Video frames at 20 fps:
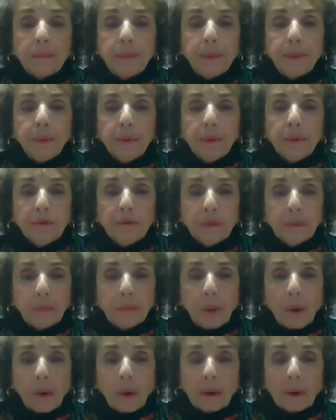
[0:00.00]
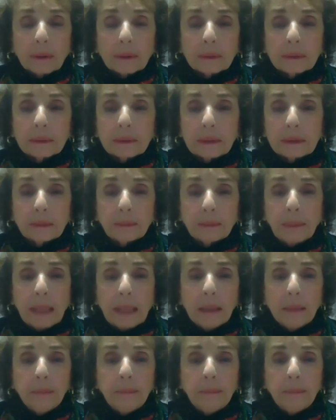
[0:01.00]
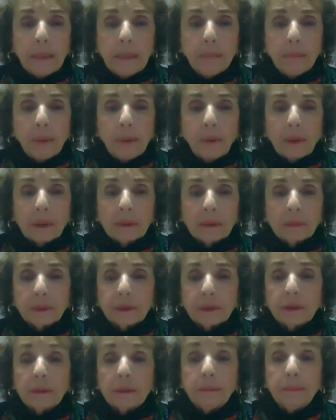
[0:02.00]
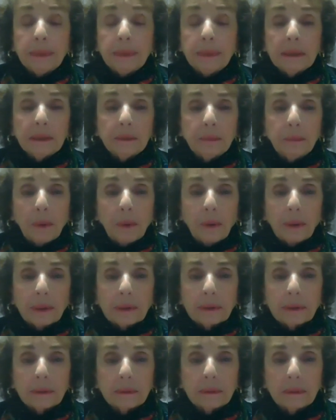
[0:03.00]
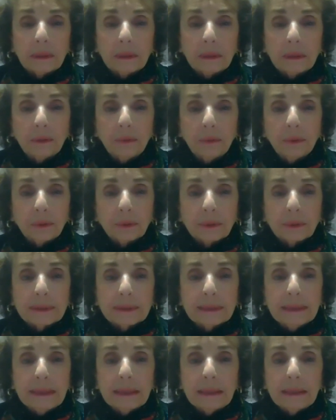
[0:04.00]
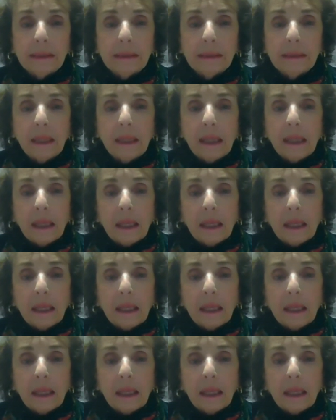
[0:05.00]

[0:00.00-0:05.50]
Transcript: beautiful parks, has Pelham Bay Park, which is the biggest park in, in New York City,